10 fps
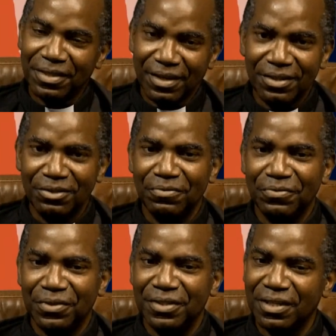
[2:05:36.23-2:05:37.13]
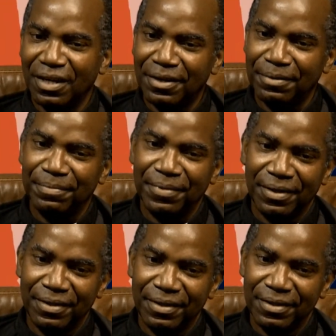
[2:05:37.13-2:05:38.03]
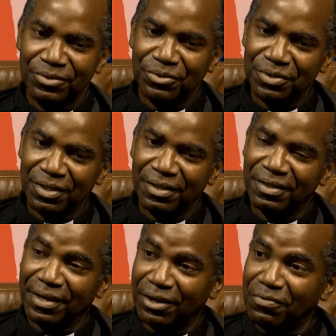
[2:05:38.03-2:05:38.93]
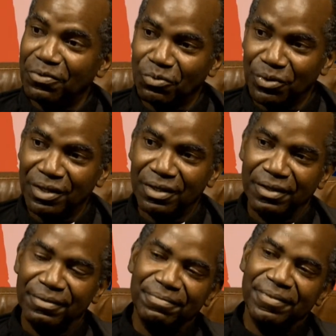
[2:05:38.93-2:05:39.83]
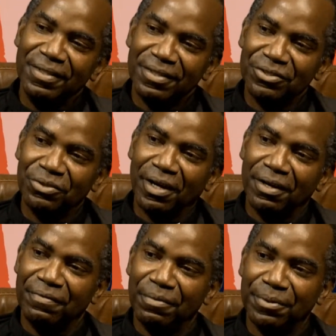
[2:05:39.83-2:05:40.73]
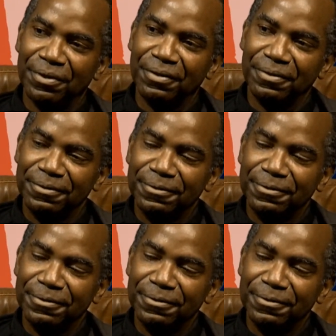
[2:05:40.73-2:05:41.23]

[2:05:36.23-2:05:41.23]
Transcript: thank you for the time and the interest and the careful reading that you had of the book.